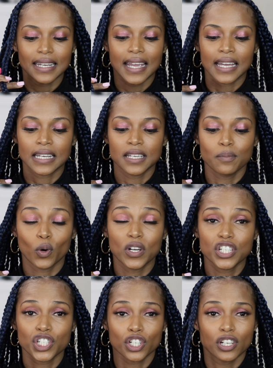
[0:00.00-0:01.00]
any
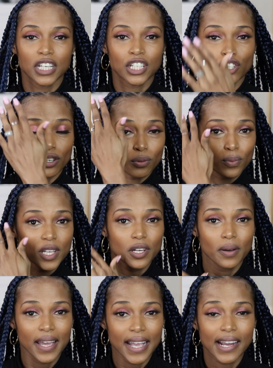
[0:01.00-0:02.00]
moisture in your real
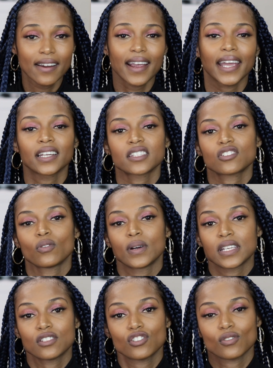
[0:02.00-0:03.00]
hair, and it's
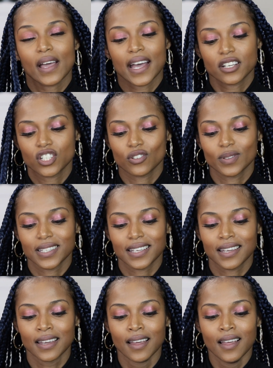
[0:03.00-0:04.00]
going to actually